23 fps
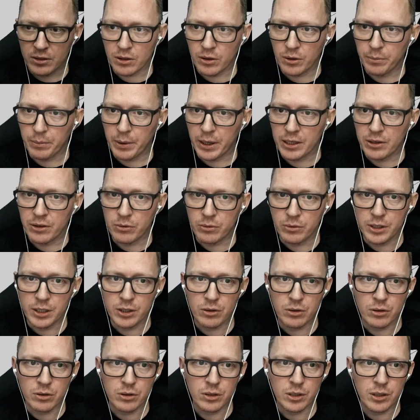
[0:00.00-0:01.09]
go back to
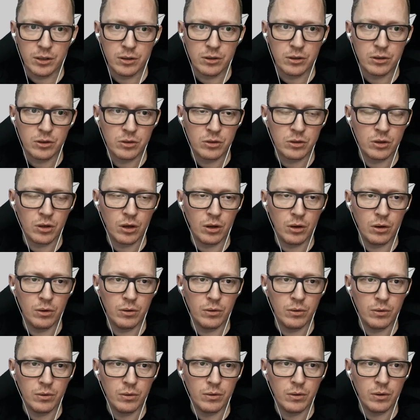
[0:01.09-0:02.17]
resources. So